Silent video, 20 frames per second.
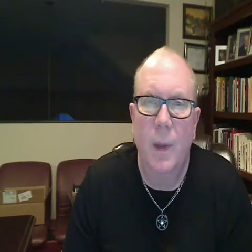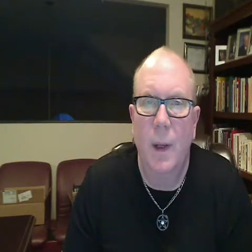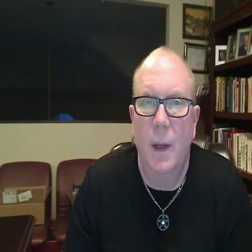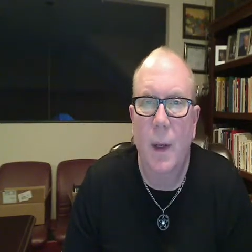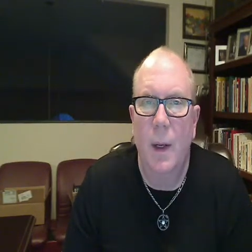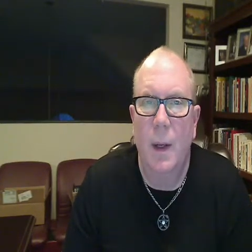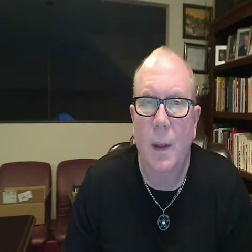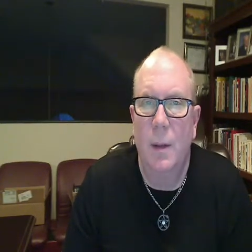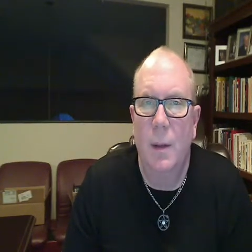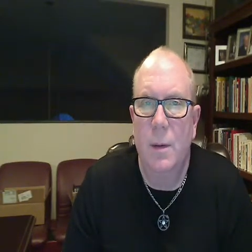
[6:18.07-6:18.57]

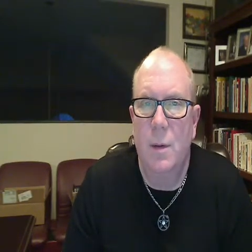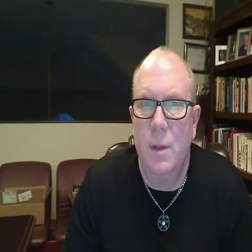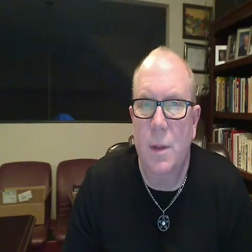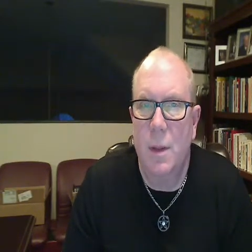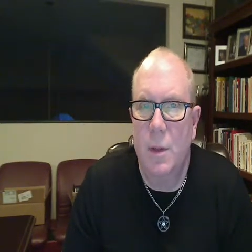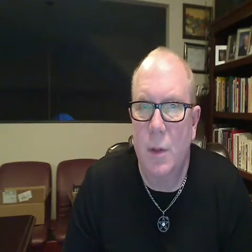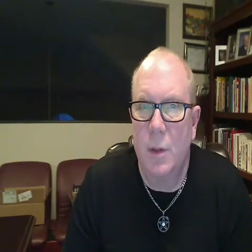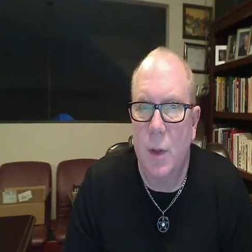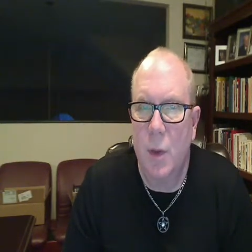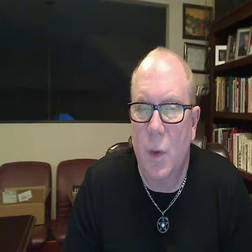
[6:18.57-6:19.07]
I'll
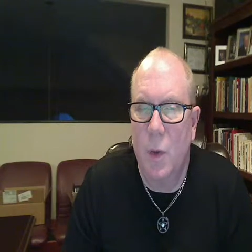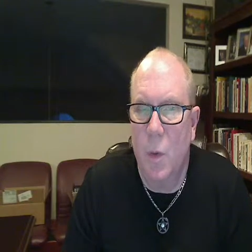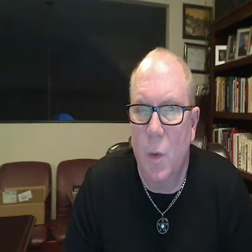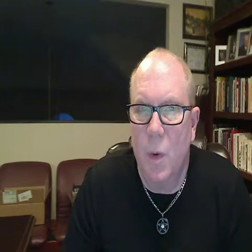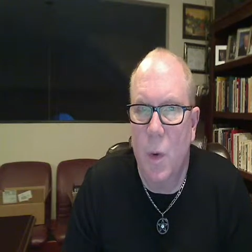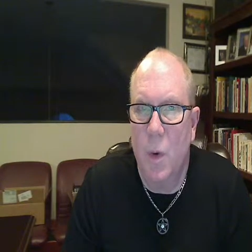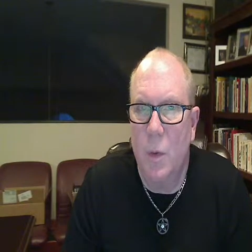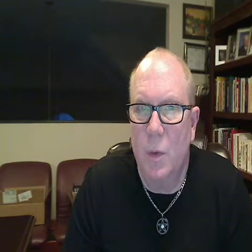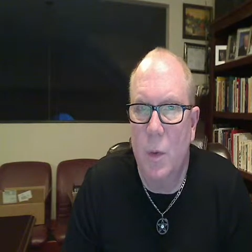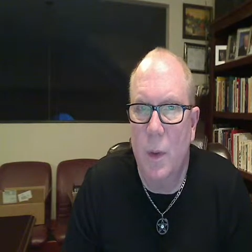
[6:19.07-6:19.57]
send you a
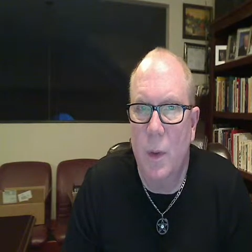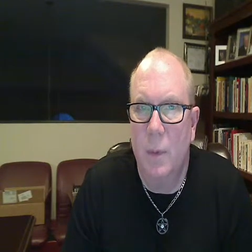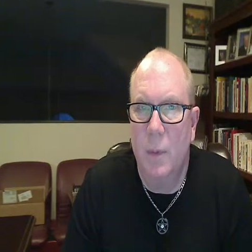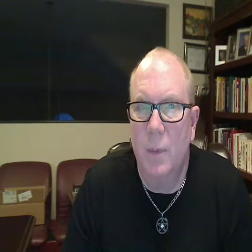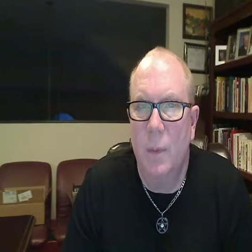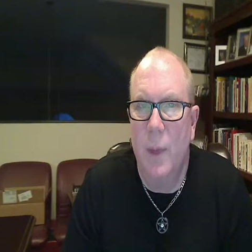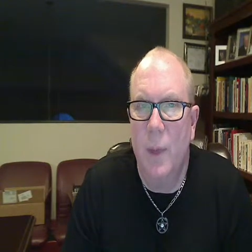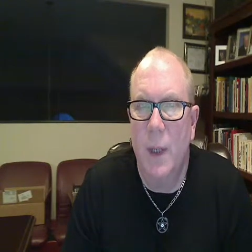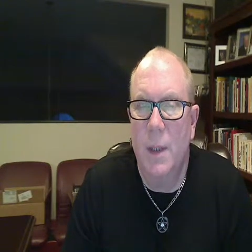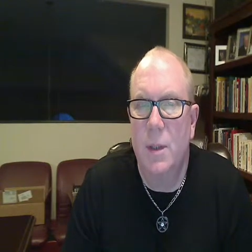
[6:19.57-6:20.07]
quote
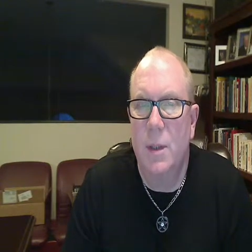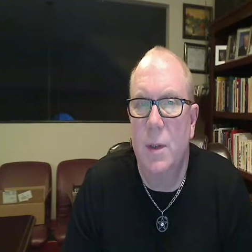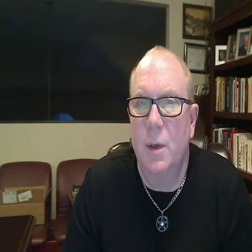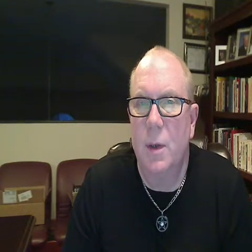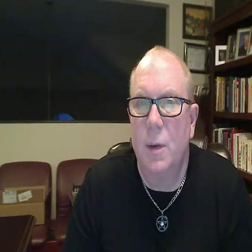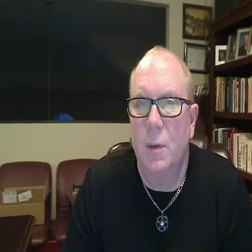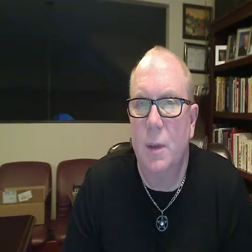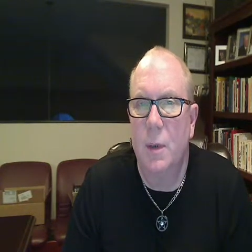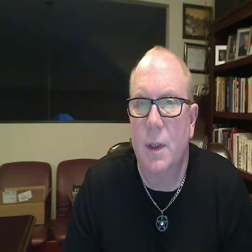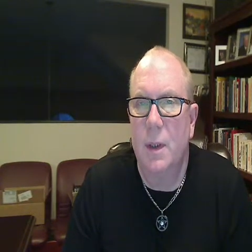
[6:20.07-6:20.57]
based
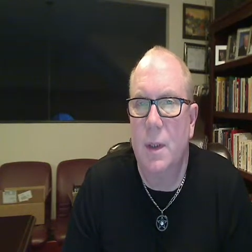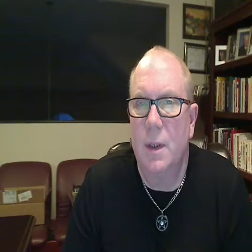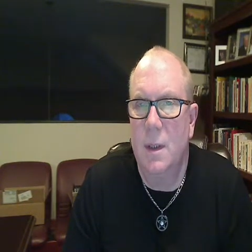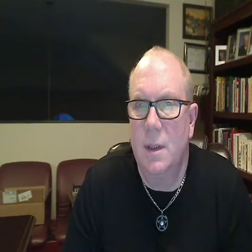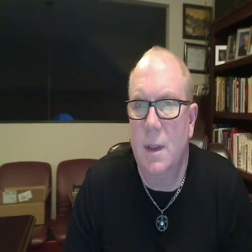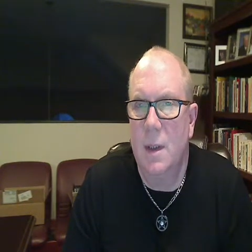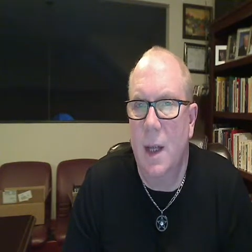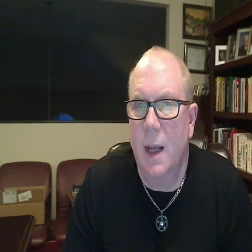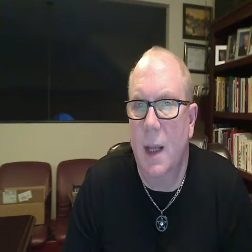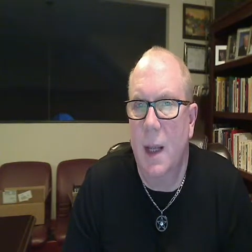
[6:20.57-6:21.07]
on the
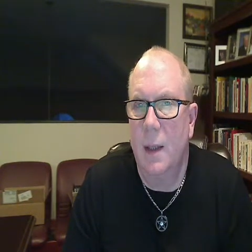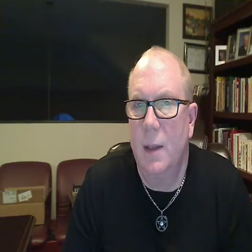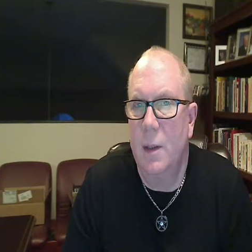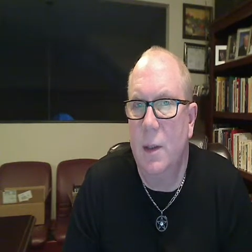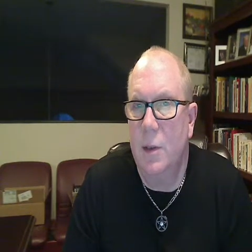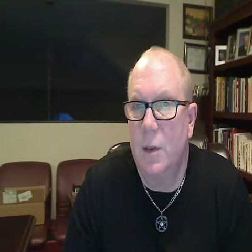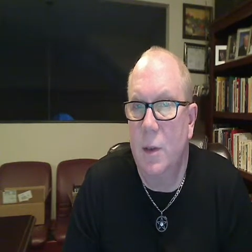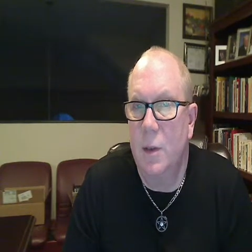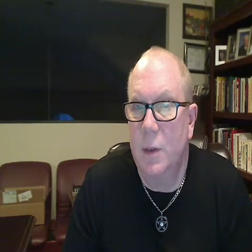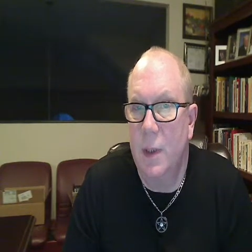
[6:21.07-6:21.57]
design
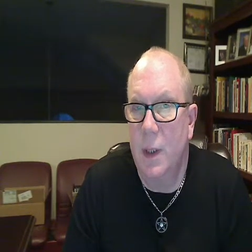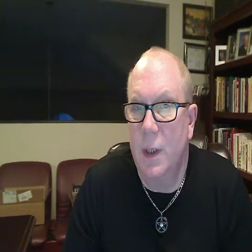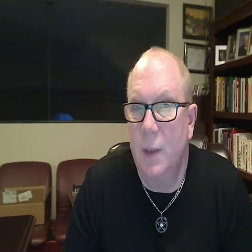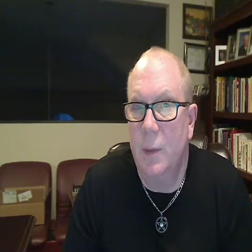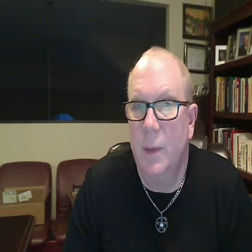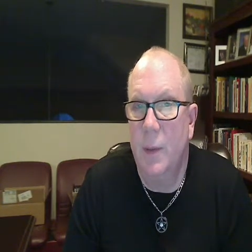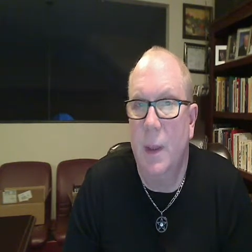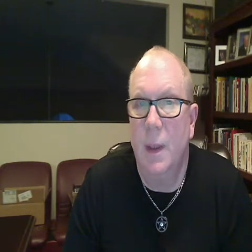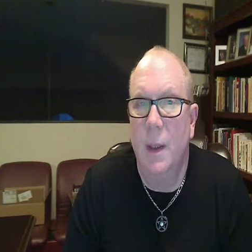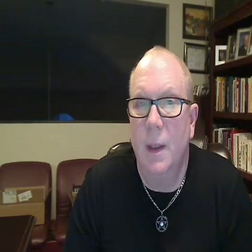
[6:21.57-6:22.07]
that you tell
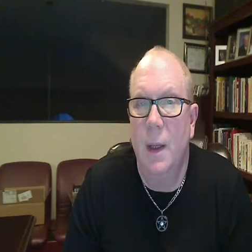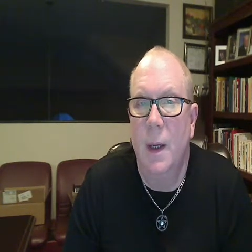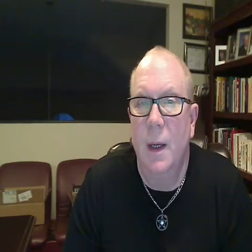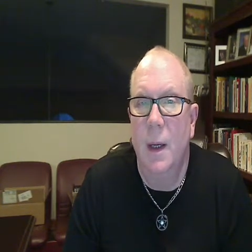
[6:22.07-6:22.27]
me